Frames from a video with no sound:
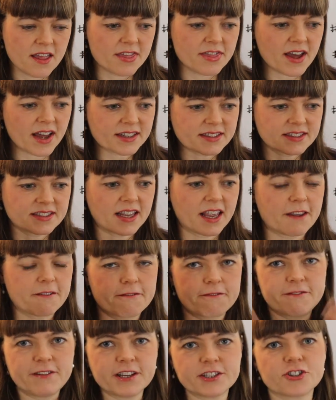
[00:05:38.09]
That's a
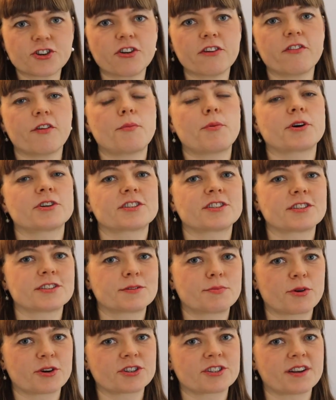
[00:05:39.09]
feature of a
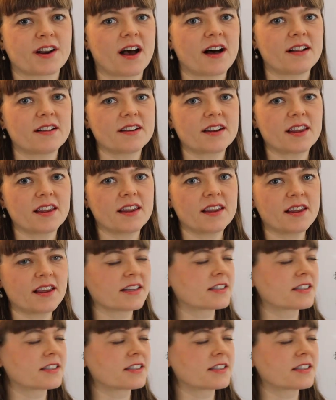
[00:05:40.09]
person's personality.